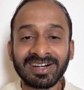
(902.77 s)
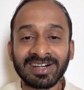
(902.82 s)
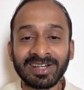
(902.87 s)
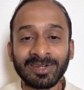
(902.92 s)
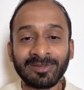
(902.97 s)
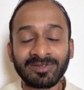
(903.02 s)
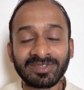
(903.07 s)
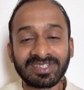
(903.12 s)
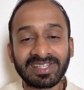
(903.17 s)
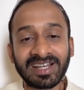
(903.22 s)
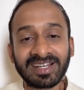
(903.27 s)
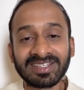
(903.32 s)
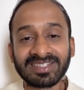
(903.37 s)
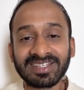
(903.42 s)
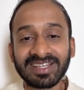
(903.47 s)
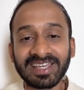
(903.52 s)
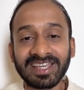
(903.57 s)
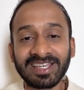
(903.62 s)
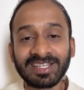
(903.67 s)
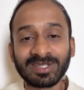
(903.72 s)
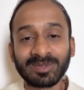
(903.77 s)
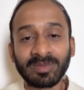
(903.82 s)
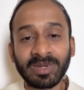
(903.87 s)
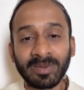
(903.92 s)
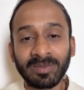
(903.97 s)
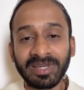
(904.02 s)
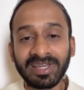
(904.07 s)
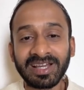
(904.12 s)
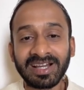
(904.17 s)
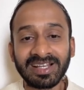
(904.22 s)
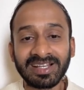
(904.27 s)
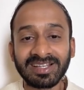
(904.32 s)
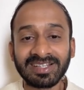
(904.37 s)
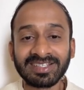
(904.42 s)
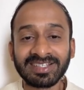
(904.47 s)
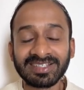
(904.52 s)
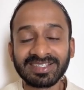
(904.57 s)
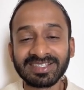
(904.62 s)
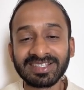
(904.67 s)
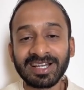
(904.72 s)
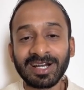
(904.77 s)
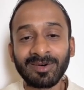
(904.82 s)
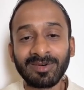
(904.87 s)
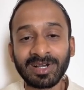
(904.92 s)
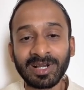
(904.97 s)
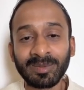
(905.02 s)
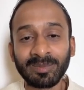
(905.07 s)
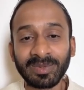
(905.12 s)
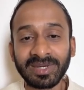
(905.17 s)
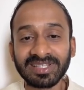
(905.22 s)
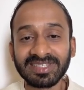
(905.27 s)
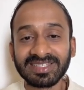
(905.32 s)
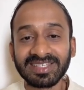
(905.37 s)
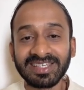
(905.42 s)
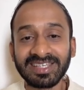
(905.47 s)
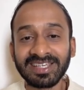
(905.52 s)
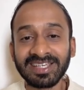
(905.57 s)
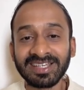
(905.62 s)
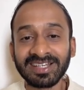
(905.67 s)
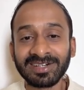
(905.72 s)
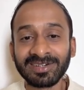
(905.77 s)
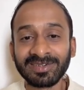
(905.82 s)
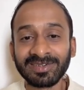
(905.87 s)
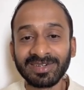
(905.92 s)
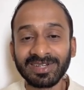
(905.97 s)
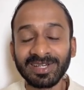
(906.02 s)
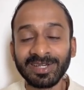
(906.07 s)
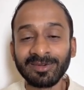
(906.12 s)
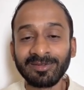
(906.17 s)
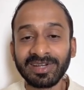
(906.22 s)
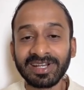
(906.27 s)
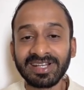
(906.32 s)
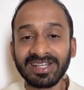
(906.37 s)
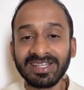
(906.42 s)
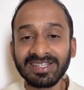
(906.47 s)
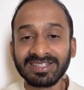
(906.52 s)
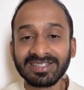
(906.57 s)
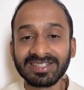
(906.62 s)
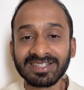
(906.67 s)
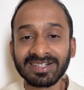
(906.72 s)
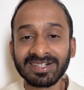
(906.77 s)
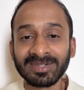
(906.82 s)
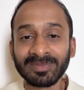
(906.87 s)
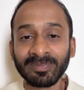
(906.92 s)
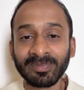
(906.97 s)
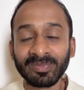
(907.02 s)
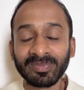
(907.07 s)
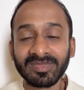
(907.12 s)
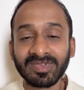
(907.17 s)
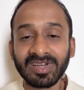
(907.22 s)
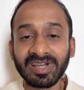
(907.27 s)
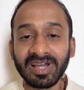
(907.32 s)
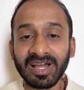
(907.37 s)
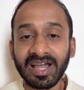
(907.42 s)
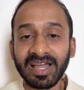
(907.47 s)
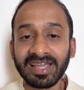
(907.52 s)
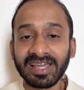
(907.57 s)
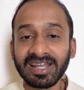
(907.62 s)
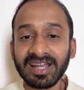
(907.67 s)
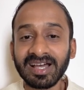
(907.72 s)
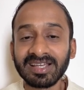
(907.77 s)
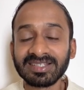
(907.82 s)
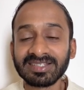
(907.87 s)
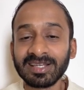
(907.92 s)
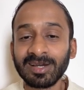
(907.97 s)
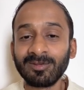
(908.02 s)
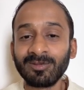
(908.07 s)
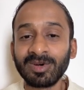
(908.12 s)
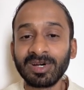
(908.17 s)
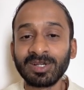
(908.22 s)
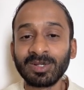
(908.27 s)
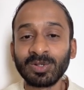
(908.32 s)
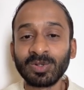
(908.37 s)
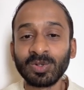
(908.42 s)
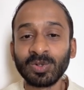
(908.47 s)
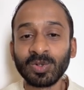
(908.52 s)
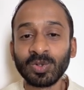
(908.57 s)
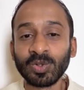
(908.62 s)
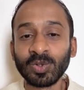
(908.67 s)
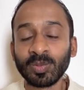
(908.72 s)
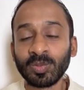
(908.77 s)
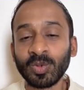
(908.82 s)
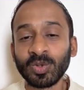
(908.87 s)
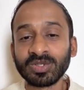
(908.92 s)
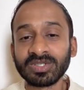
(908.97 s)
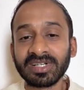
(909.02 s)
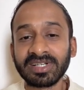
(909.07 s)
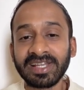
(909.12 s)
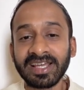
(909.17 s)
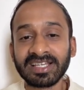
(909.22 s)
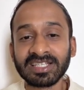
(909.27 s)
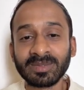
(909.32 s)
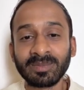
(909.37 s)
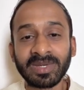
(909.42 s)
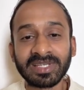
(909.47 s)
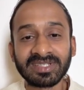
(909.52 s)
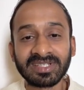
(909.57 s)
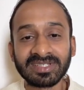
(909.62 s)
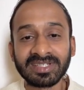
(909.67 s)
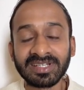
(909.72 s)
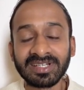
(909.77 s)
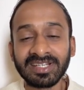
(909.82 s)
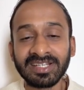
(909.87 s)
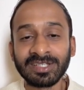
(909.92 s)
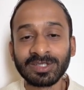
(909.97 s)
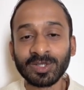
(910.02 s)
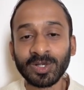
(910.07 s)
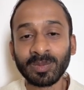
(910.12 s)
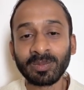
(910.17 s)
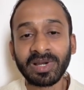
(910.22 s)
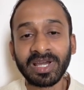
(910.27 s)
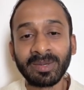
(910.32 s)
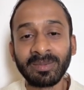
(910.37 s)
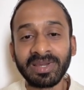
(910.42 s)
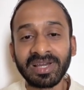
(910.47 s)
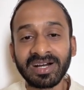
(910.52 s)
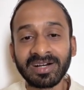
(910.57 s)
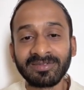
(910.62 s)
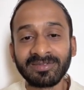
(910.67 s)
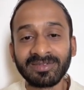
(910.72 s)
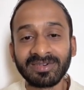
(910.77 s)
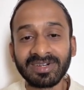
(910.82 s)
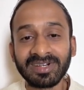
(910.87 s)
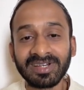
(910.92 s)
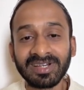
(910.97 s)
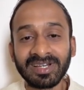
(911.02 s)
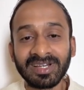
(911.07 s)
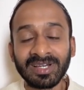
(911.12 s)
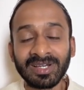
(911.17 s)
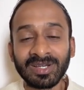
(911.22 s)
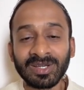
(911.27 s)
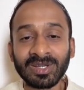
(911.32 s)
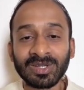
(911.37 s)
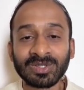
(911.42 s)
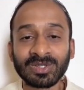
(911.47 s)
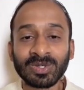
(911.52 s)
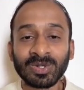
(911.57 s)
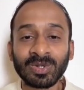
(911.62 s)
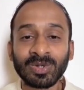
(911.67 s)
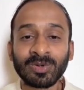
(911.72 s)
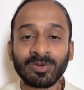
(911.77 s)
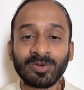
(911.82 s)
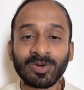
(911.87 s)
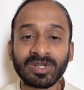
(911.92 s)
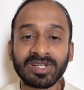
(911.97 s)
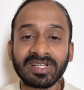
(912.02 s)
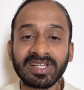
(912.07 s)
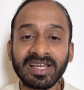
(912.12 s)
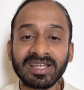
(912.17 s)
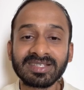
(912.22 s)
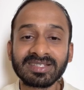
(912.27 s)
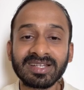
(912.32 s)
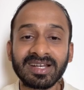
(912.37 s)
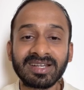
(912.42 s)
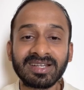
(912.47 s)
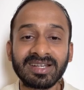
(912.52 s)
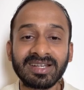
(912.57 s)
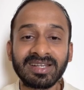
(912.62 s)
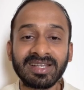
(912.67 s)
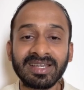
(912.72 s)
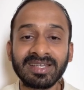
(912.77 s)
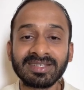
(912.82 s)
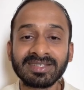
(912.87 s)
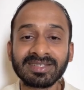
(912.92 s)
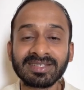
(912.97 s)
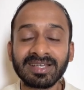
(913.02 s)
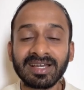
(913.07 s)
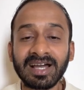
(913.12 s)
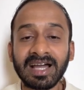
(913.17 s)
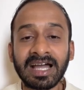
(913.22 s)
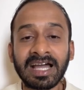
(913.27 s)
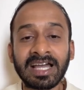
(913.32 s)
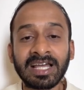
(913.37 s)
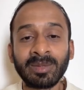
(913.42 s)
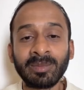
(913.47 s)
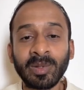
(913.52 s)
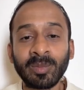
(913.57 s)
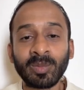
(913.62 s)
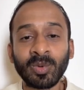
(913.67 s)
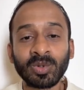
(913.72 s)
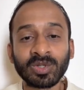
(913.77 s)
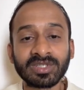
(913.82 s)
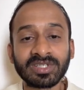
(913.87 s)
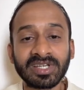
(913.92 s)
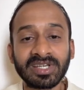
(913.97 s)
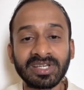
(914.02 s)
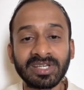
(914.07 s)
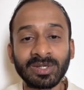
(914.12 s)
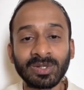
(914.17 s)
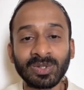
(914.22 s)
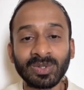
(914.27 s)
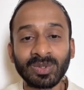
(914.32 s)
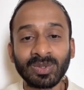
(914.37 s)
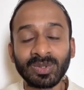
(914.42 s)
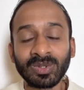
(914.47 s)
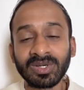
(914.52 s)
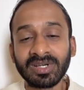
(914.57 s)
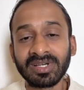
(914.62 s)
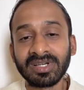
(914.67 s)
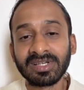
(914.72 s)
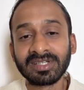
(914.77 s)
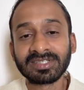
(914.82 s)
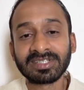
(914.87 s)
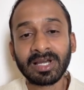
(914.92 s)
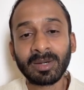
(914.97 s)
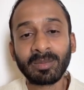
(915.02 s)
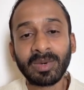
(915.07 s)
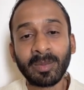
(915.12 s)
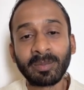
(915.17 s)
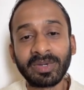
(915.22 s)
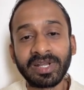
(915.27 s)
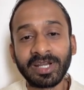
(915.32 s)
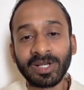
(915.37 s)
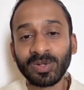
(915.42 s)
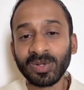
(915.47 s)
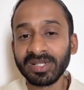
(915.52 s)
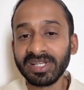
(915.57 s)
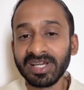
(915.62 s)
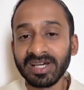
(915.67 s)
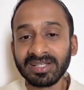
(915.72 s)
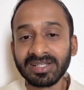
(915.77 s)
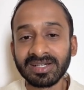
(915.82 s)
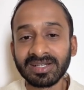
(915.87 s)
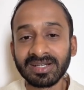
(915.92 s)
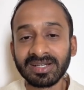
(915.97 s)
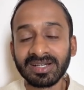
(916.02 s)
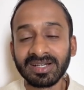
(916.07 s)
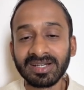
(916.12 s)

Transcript: If that is the case, maybe I'll just cover up and see if at least I can ask someone to to post a text message at least on my behalf. So for the next 100 days, I'll be posting some update or the other